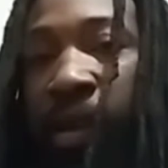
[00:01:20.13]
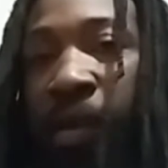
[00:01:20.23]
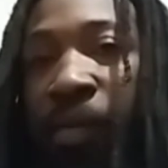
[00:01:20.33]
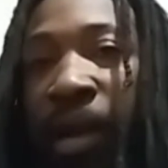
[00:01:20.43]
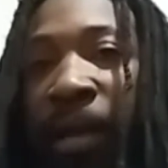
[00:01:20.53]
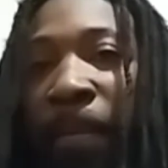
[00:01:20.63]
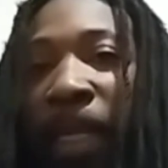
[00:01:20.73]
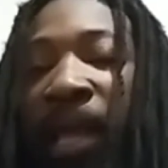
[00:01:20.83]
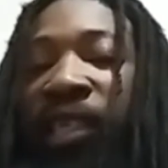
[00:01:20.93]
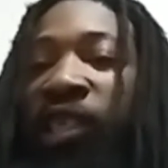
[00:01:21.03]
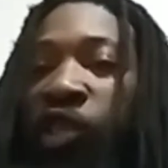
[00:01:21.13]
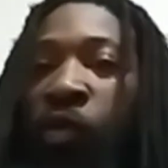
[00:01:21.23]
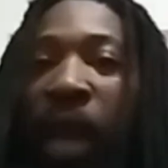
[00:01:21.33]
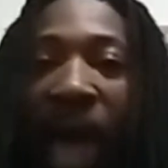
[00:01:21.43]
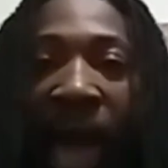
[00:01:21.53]
All right, and it's just
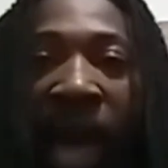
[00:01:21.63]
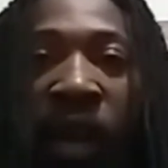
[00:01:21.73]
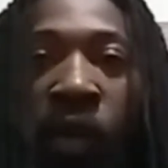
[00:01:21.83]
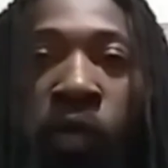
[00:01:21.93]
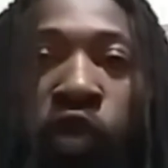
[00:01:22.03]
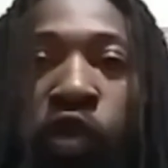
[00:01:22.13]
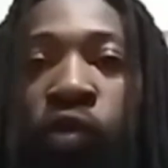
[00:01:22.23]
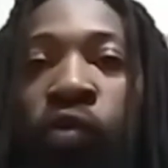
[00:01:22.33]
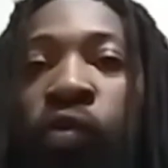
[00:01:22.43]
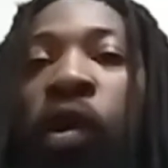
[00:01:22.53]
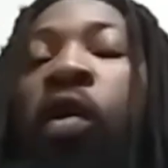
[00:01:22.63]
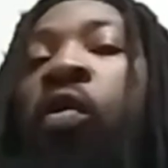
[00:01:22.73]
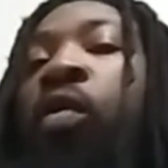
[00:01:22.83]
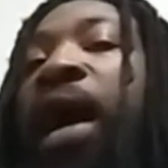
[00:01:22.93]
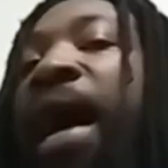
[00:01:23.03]
going to add on to the
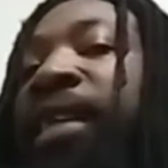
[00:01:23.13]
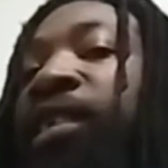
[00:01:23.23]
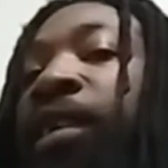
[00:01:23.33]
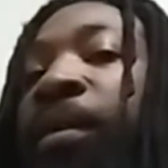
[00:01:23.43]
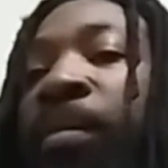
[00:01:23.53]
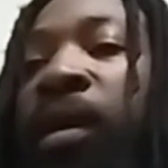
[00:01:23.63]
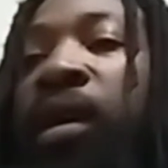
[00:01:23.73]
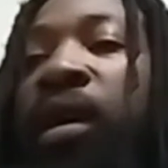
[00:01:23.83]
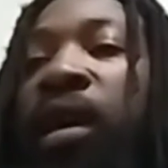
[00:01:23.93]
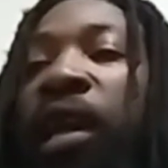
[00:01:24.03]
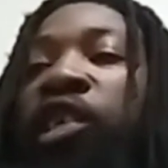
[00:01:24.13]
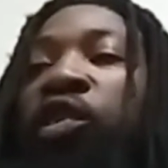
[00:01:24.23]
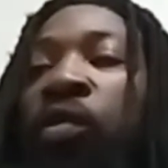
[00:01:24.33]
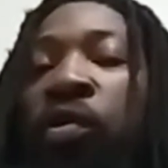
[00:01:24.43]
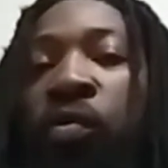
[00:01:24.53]
whole concept and
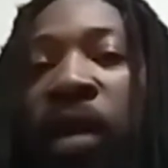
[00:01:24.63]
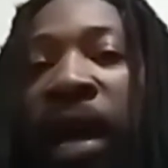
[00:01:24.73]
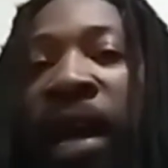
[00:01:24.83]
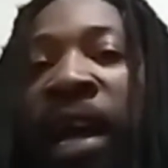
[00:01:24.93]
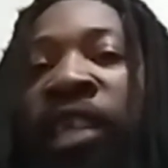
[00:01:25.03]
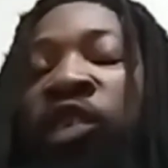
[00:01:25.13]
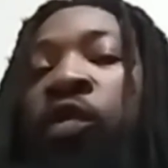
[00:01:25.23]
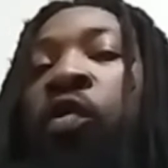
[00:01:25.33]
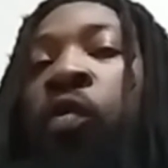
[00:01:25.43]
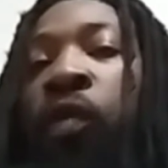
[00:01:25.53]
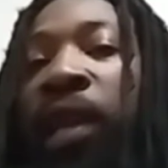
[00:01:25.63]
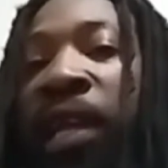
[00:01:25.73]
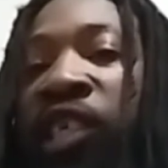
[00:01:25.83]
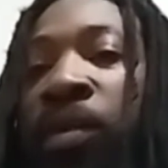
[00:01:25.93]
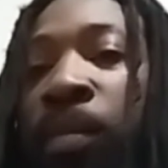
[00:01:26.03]
showing you guys the
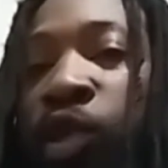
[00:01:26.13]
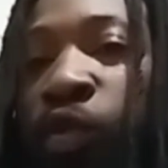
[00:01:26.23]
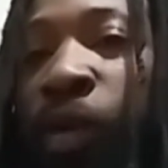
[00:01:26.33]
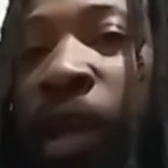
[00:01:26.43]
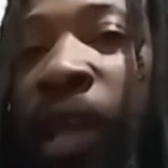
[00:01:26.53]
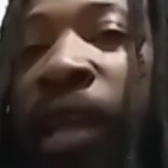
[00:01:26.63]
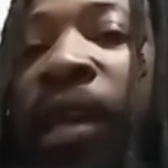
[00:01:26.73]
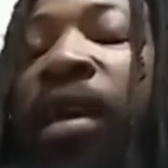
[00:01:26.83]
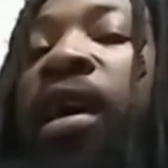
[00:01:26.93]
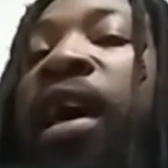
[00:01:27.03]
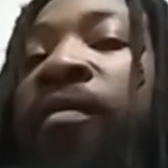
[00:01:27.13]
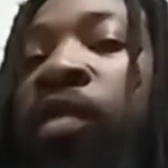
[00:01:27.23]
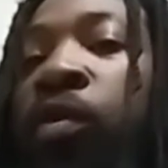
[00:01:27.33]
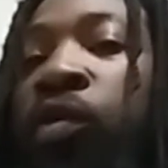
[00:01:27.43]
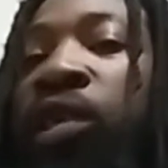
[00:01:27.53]
correlation between
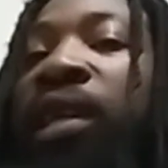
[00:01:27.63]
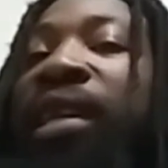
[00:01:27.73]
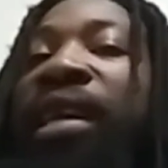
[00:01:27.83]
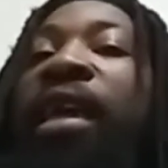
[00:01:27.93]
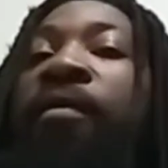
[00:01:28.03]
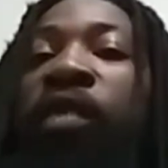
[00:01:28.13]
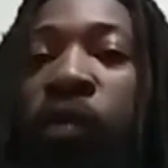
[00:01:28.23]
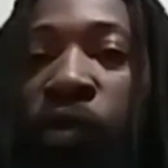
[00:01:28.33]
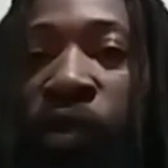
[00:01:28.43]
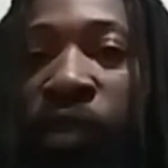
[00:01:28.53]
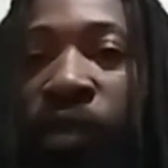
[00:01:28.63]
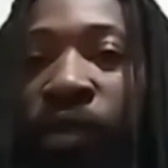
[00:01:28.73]
evolution and de-evolution.